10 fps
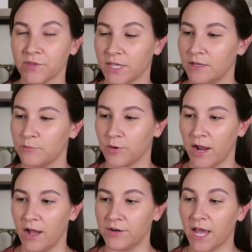in
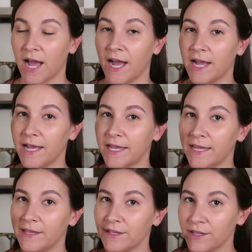brown.
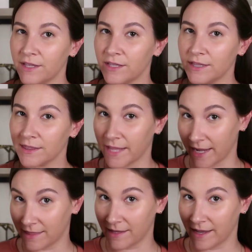I
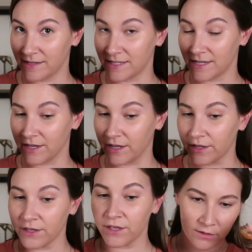like the
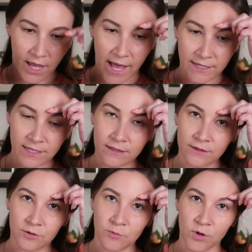idea. I need a
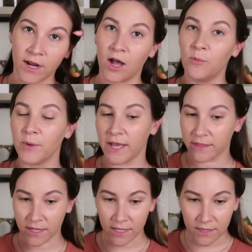little more help, I
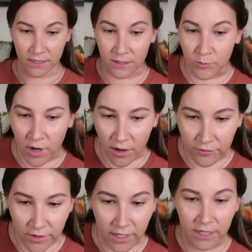think, than the Brow
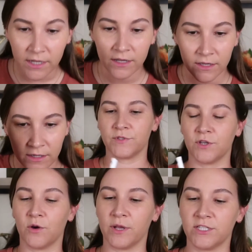Flick.
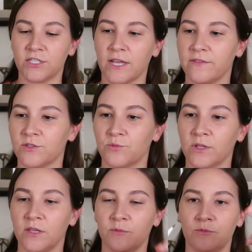So it's just got this
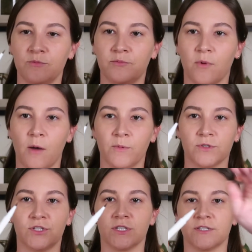really
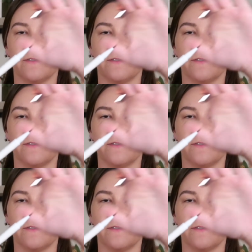almost just